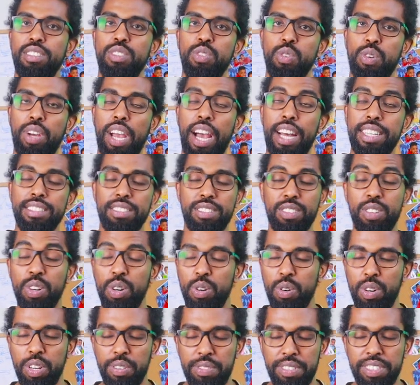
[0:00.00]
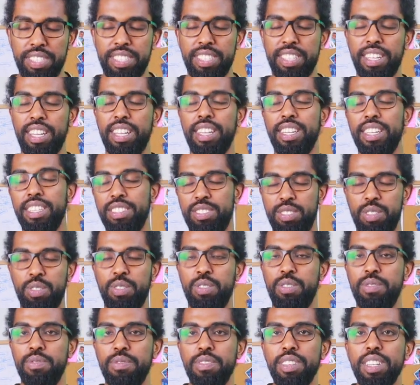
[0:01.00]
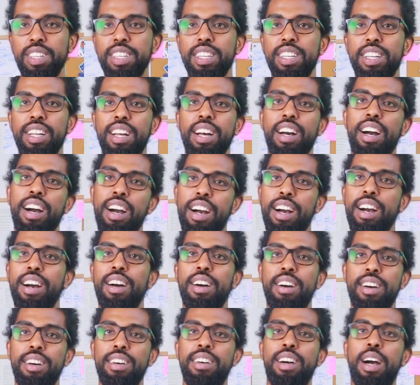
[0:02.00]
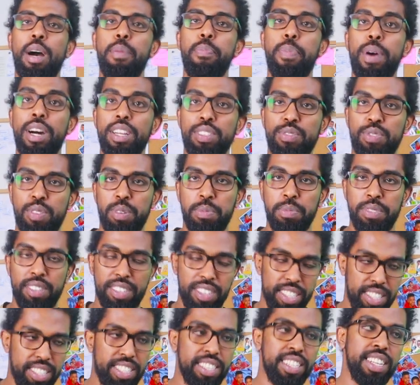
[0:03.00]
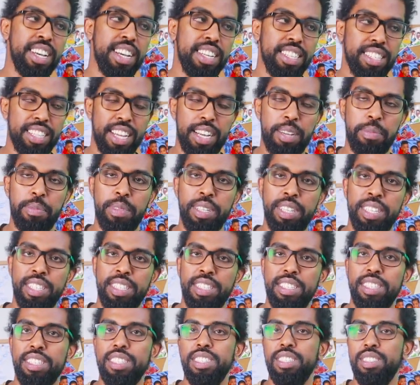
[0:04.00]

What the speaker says: You can't go every single day, so apart from the rest days, I mean.